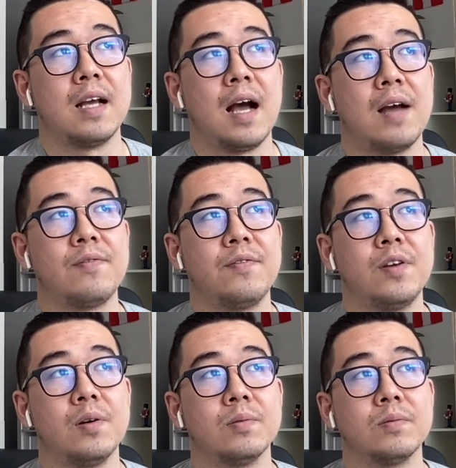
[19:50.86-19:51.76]
I
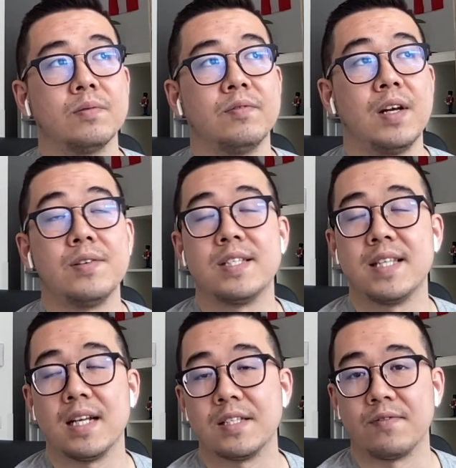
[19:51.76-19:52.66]
feel very
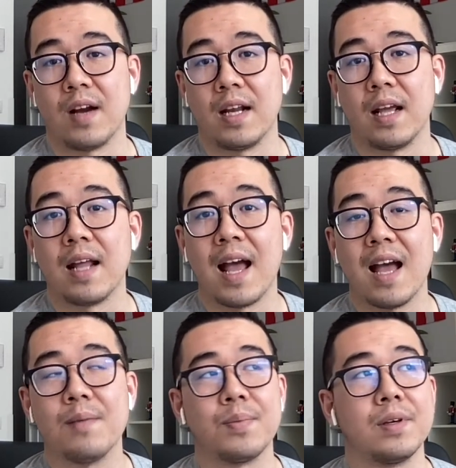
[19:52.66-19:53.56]
satisfied and
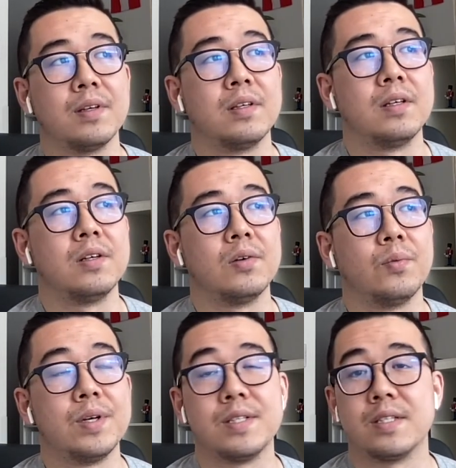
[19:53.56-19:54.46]
happy
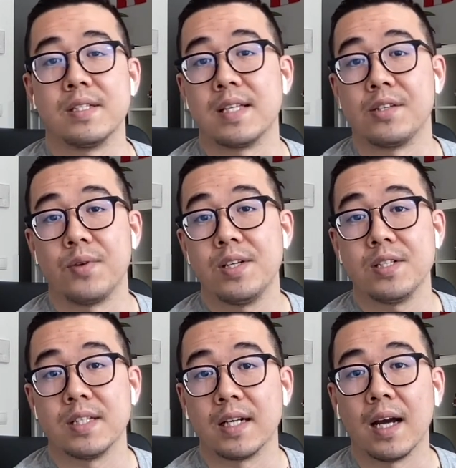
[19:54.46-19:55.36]
with the
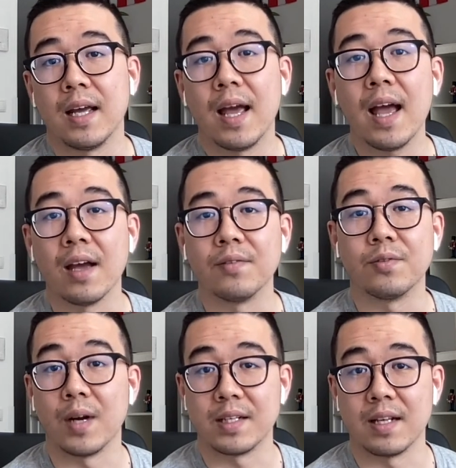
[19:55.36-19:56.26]
situation that I have
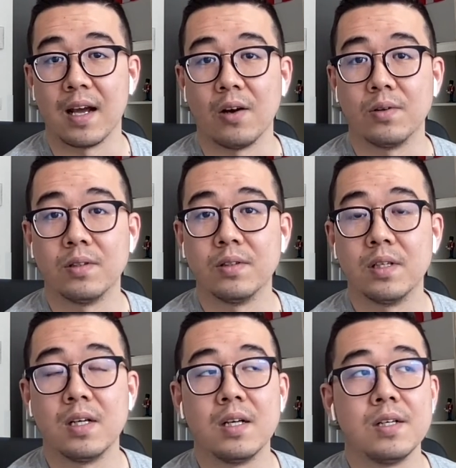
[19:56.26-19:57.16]
right now.
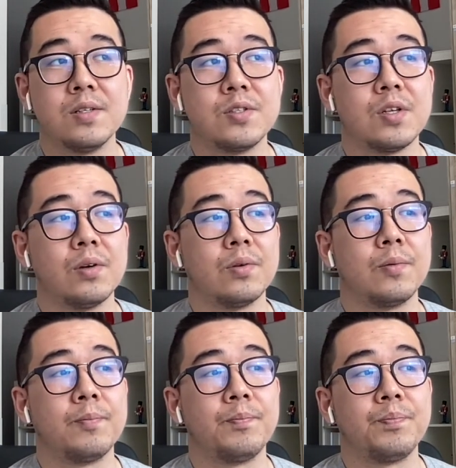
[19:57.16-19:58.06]
So
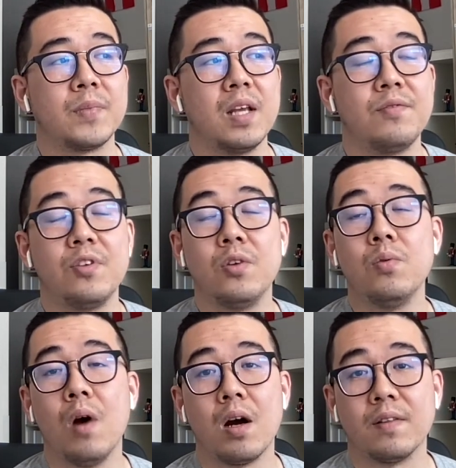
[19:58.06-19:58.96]
if
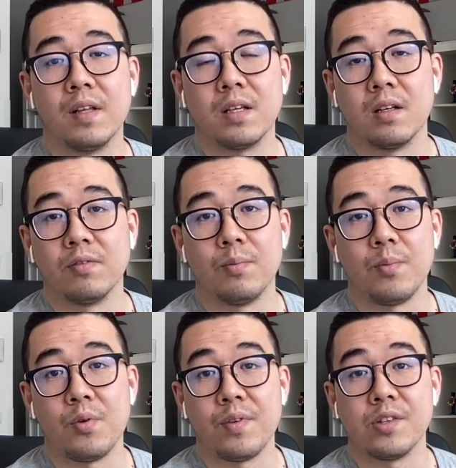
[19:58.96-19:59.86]
you are thinking of
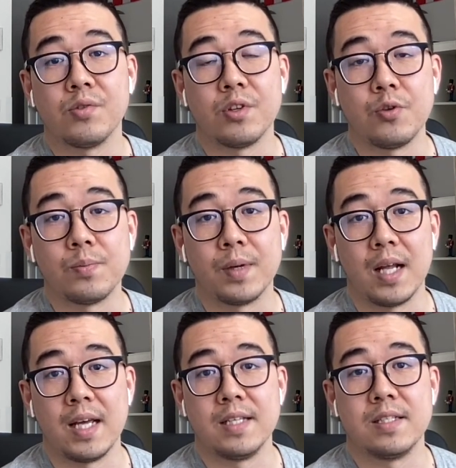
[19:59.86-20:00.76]
moving to a new
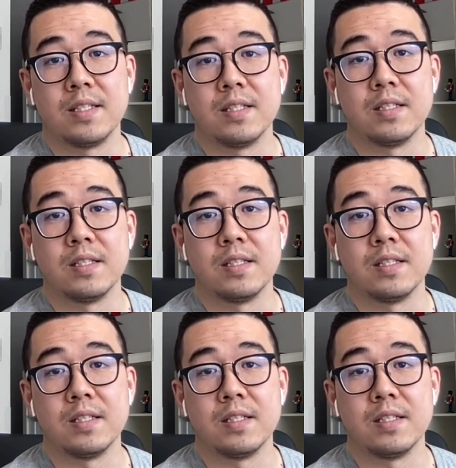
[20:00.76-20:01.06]
place,